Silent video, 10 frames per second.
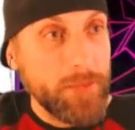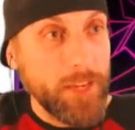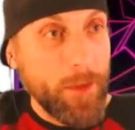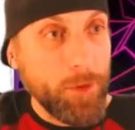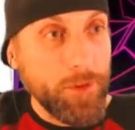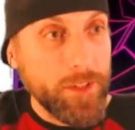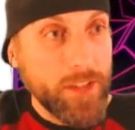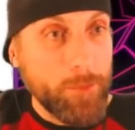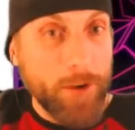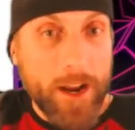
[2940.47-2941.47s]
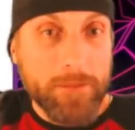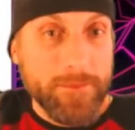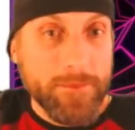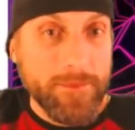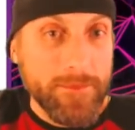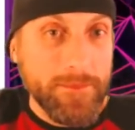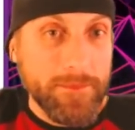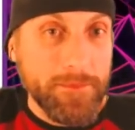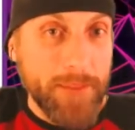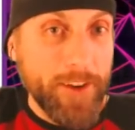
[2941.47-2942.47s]
If I pull this up, right?
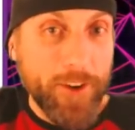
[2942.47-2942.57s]
I